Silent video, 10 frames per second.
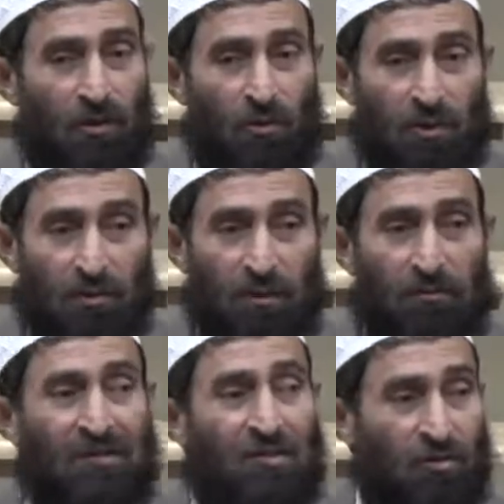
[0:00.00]
Hutama
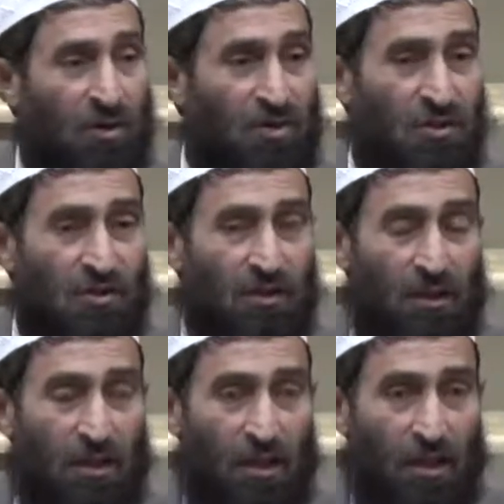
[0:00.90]
means crusher.
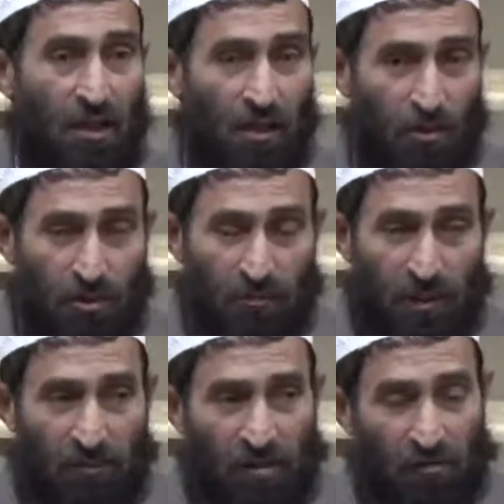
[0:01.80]
Hutama
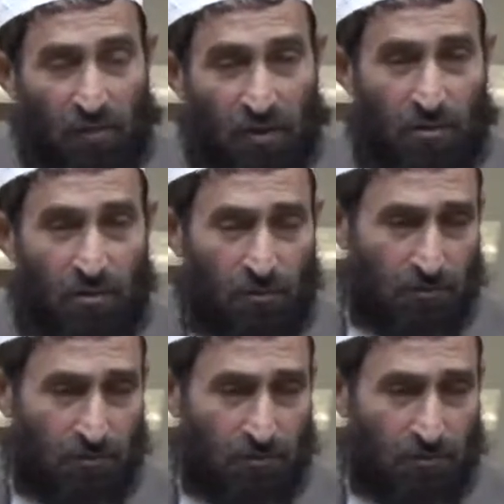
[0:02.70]
means when you